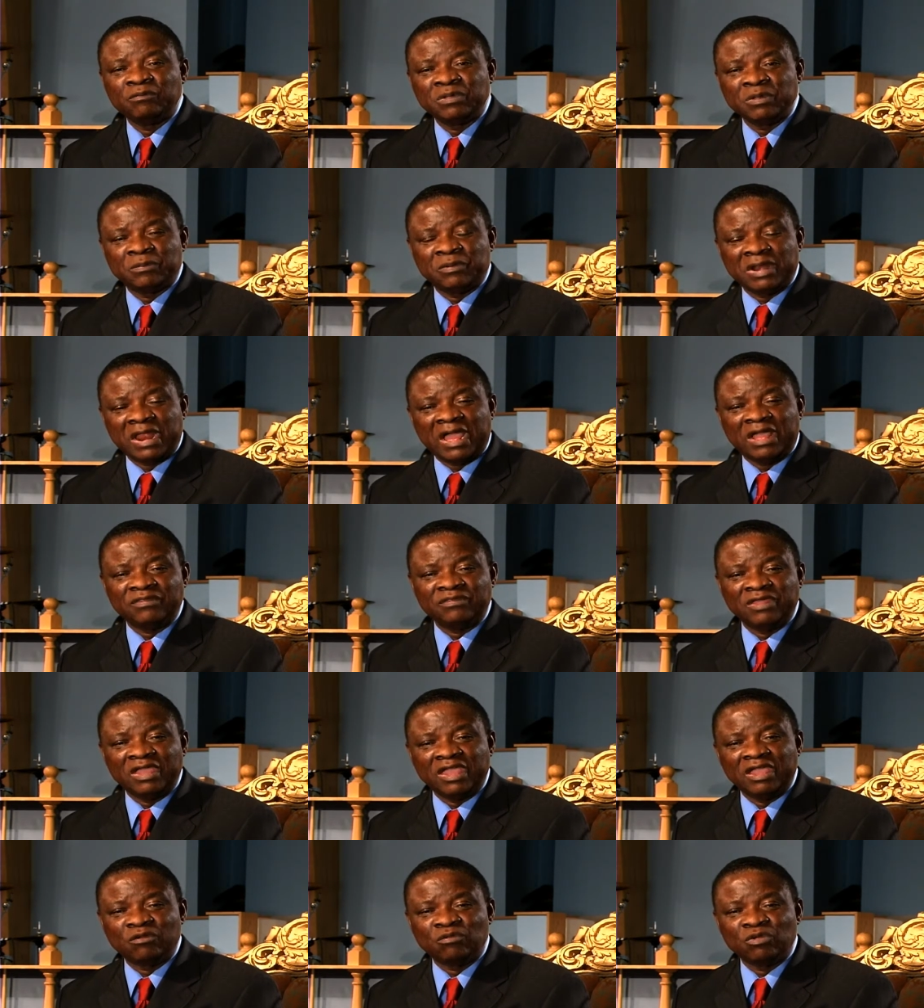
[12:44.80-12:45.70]
people out
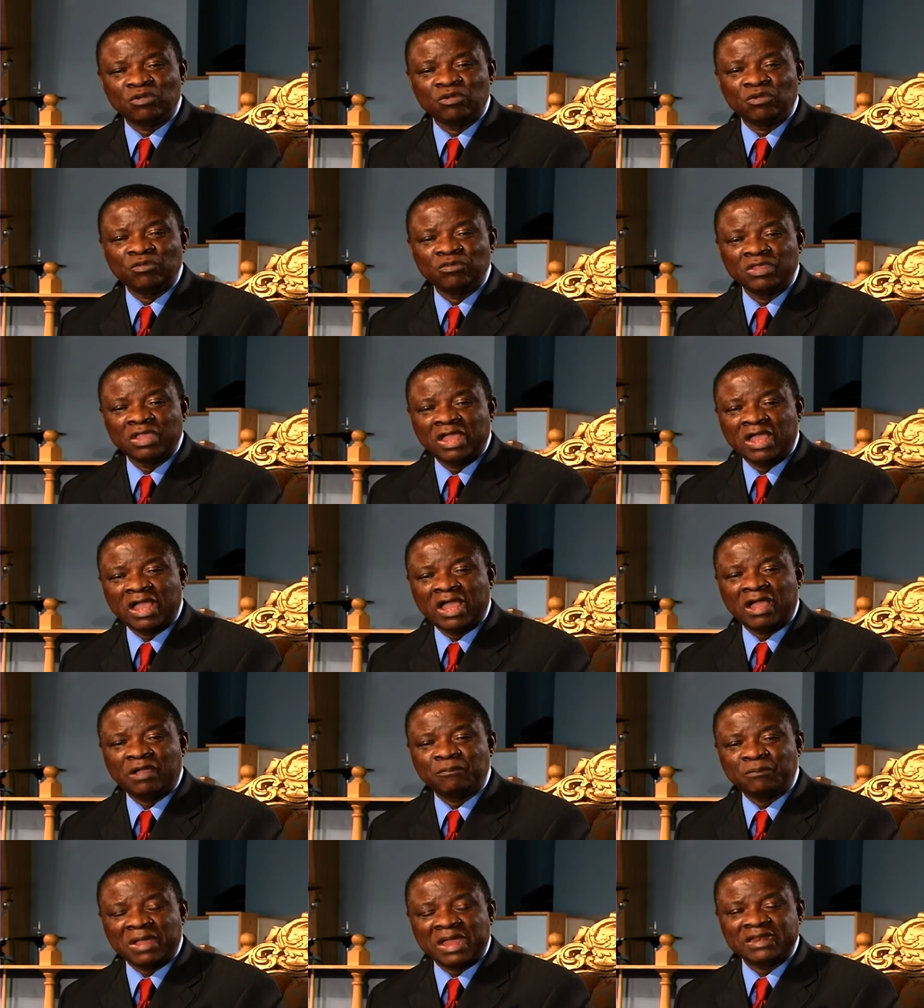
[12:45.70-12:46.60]
there who
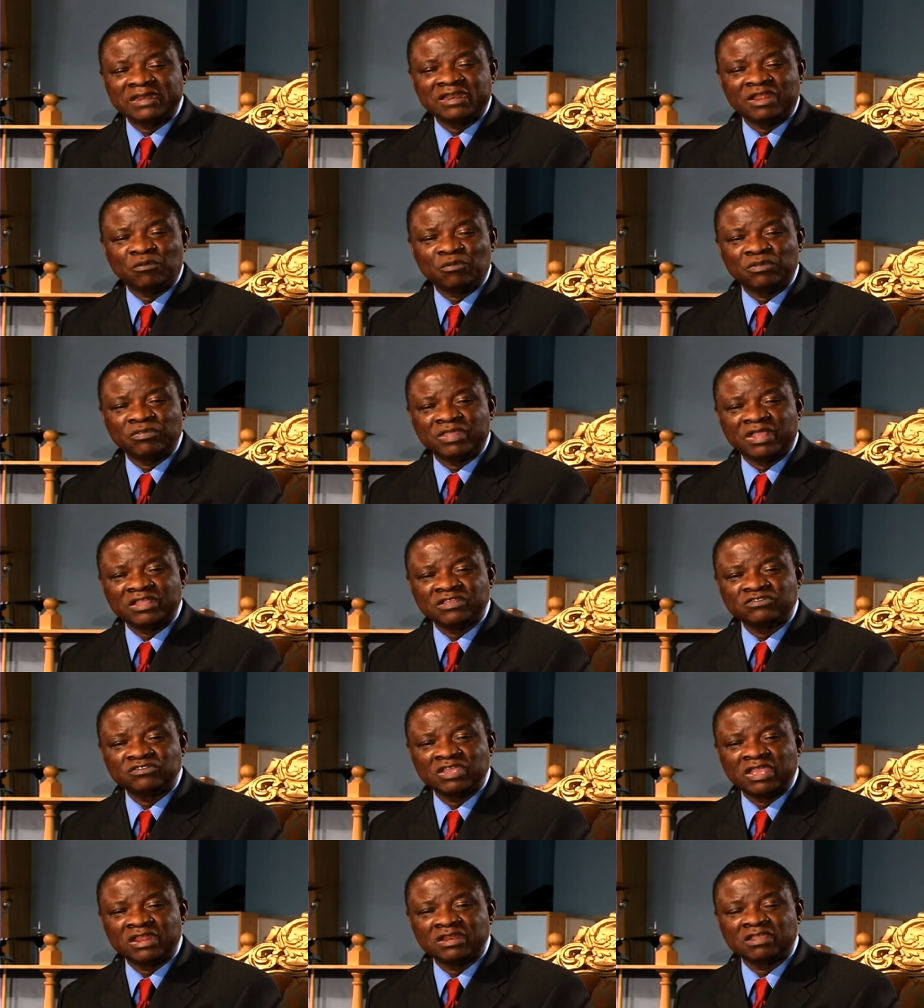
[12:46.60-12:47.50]
uh, partner with
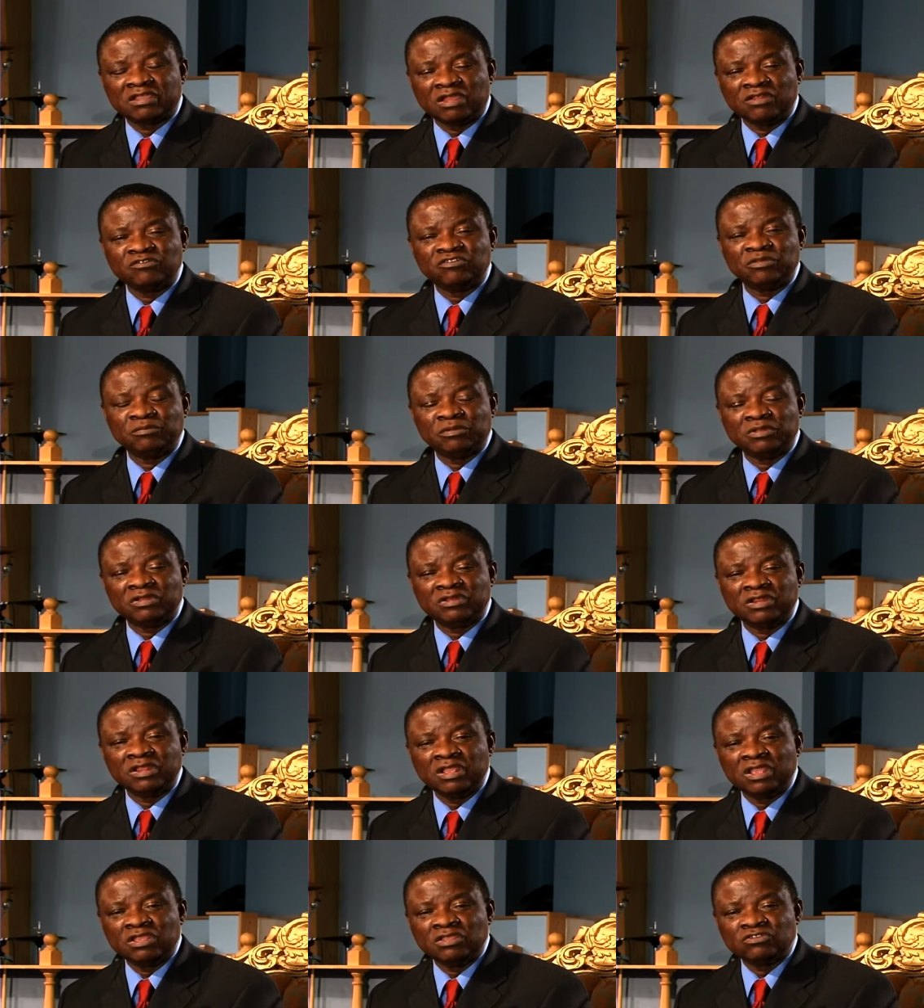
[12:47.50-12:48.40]
us and contribute
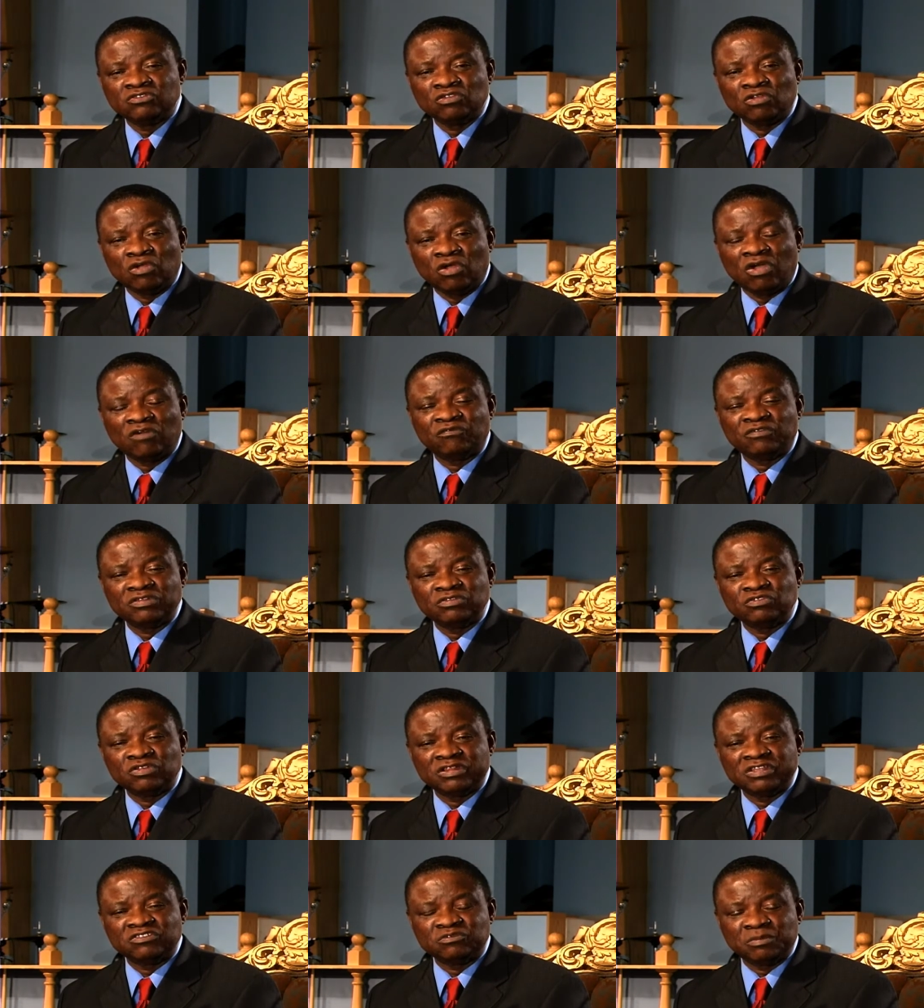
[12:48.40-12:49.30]
so often
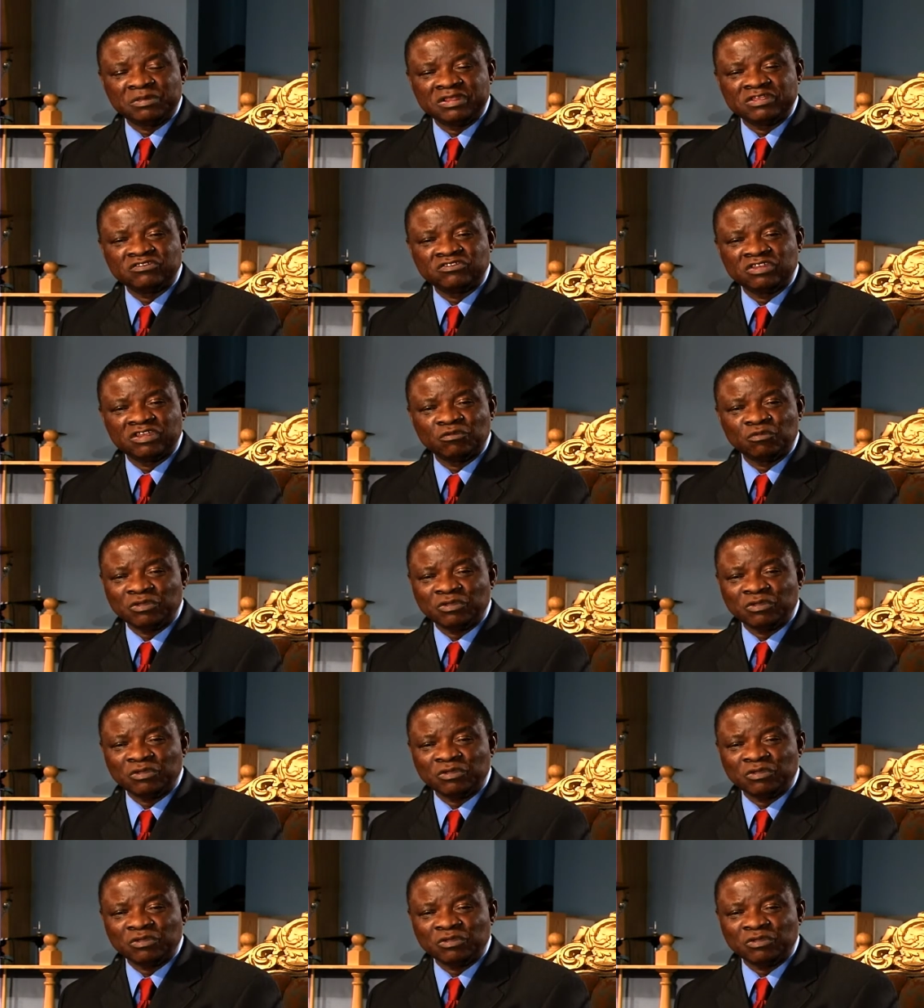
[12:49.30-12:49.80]
to this ministry.